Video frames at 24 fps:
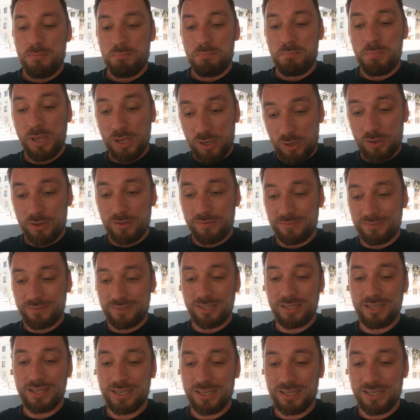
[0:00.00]
because
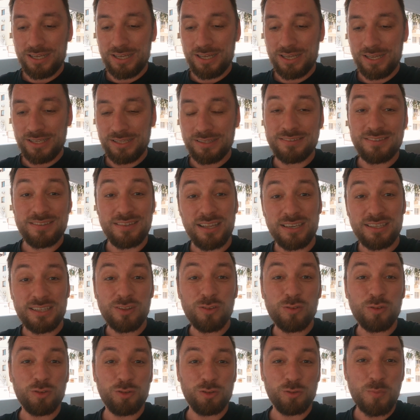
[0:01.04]
it started
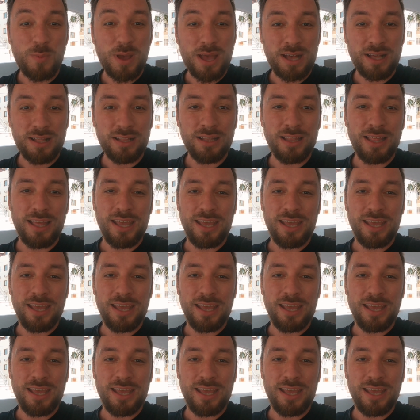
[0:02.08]
to smell,